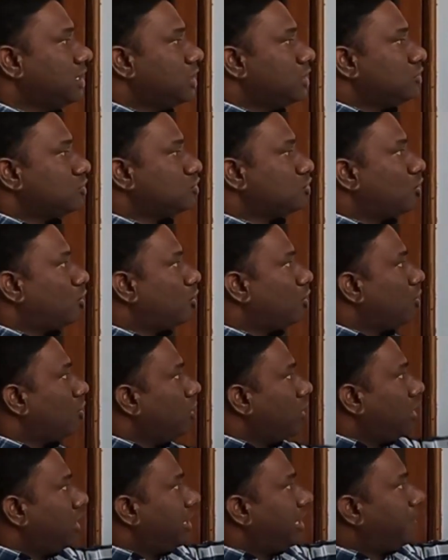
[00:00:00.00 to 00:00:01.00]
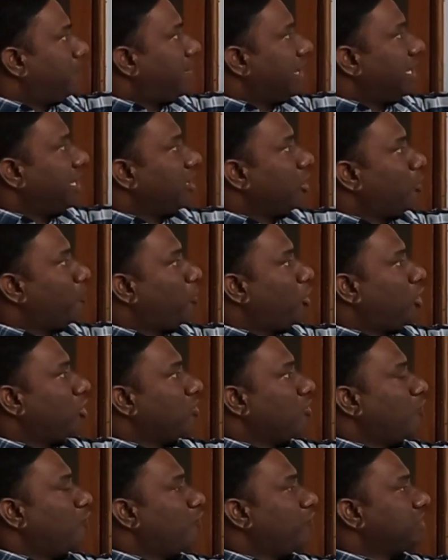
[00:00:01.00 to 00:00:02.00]
So depending
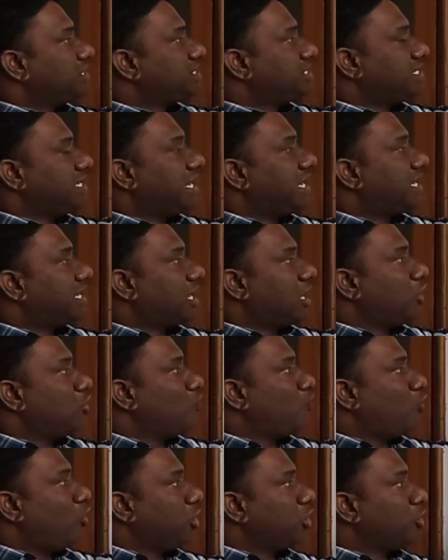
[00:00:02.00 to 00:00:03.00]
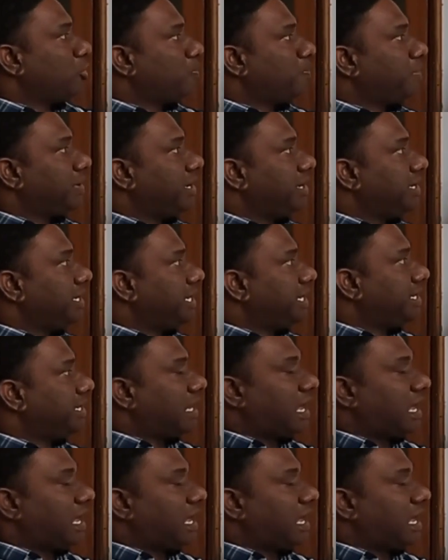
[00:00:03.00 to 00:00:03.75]
upon which data you want to print it